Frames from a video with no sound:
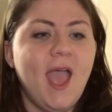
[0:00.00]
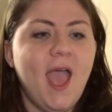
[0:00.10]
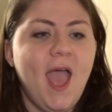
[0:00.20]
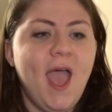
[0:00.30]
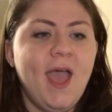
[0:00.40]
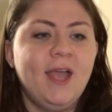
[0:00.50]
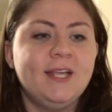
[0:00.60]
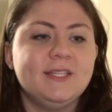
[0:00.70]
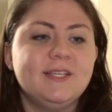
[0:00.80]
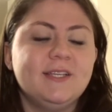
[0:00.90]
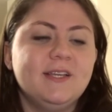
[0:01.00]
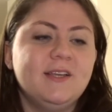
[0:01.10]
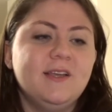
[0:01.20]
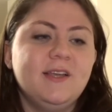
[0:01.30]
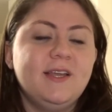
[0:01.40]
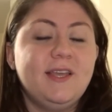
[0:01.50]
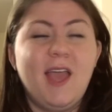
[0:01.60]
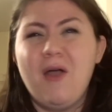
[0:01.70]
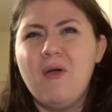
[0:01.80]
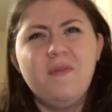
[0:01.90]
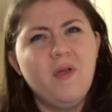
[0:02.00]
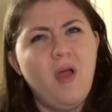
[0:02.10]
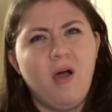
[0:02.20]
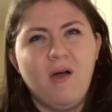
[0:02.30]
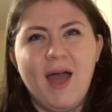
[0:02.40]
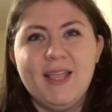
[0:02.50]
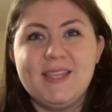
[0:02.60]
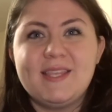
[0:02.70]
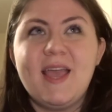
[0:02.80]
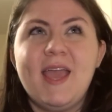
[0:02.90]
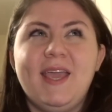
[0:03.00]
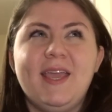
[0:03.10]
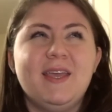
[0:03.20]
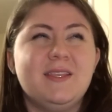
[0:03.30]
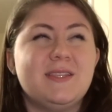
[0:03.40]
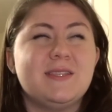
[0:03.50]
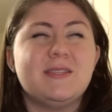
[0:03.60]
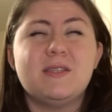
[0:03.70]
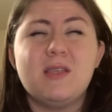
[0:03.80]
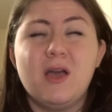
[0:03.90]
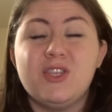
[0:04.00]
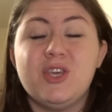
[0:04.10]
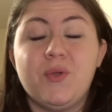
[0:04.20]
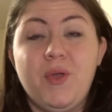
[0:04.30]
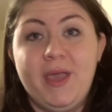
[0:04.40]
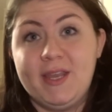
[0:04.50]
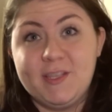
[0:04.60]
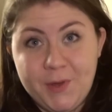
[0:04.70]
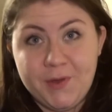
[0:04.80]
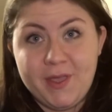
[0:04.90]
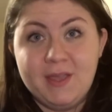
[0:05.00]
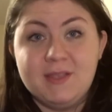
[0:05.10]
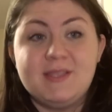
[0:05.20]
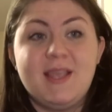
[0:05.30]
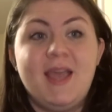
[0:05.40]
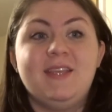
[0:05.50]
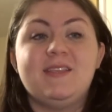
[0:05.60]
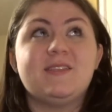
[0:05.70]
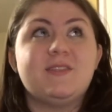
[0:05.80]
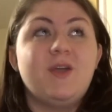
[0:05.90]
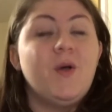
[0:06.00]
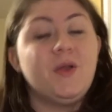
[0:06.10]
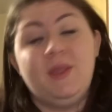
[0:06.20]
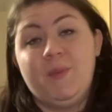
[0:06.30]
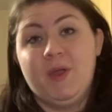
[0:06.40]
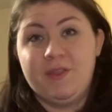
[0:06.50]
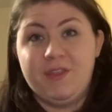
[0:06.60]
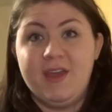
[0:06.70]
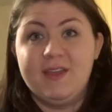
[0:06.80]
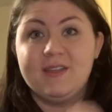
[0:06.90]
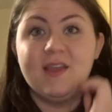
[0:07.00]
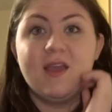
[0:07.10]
And yeah, overall, I'd say it's such a great experience and it's totally worth it.